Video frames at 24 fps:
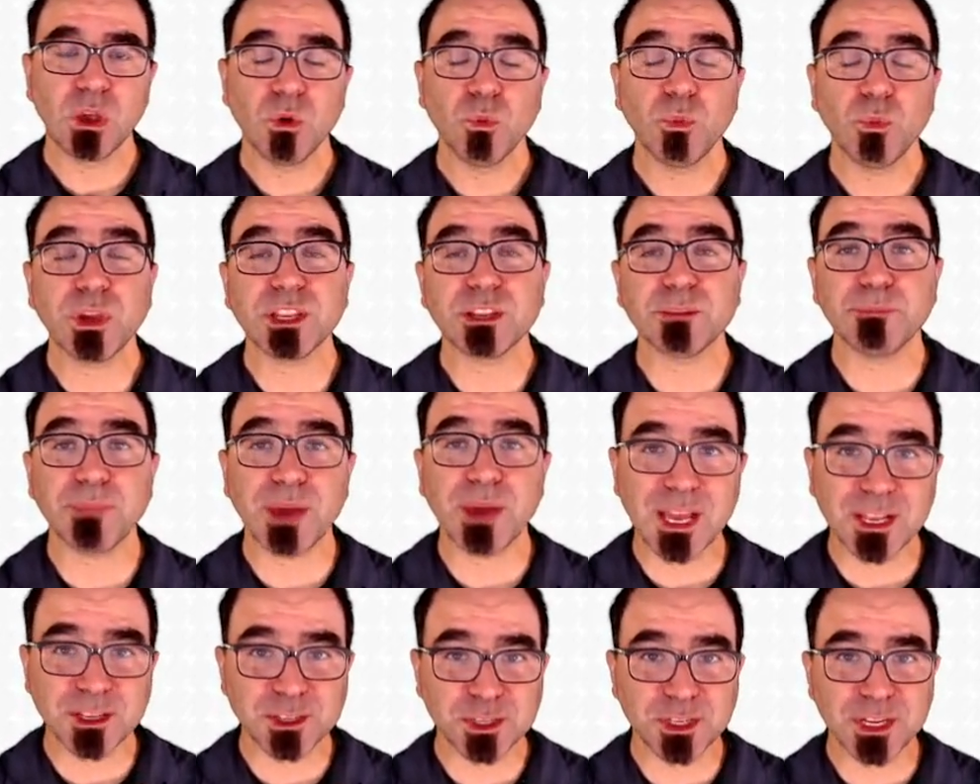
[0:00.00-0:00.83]
We can
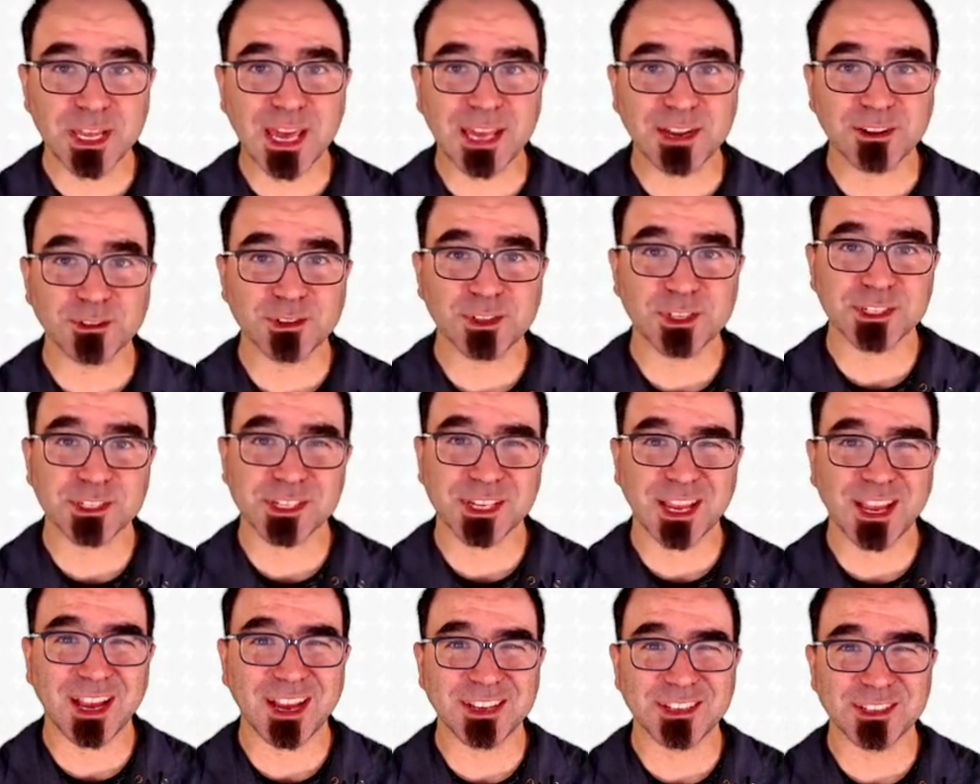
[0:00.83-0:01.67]
imagine energy as
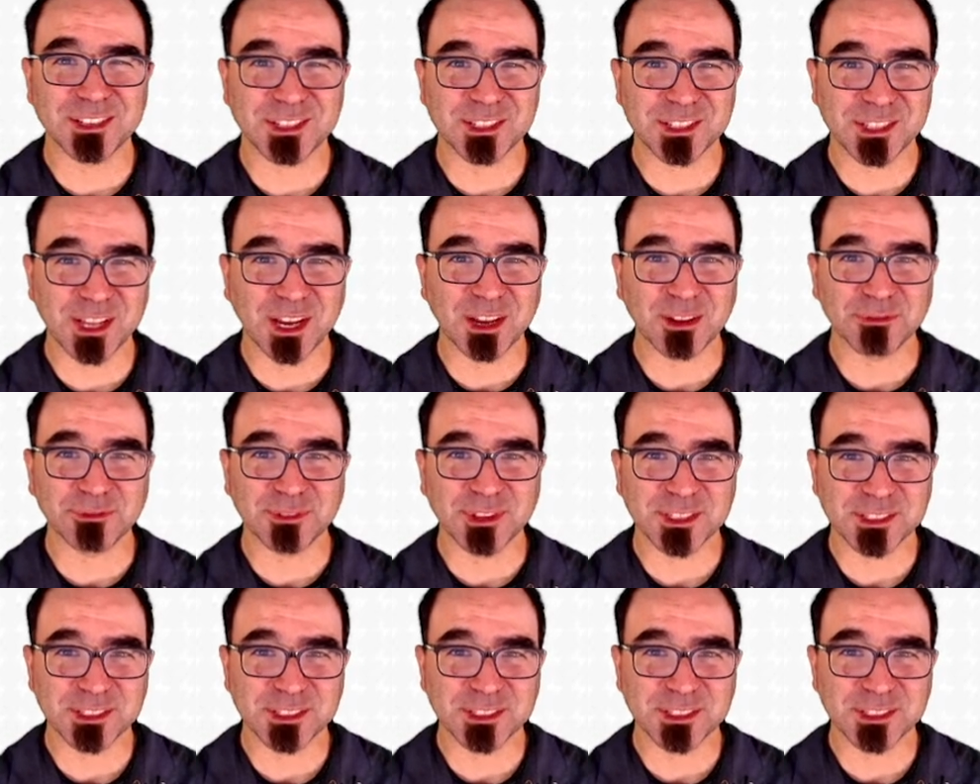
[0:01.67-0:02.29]
a kind of stuff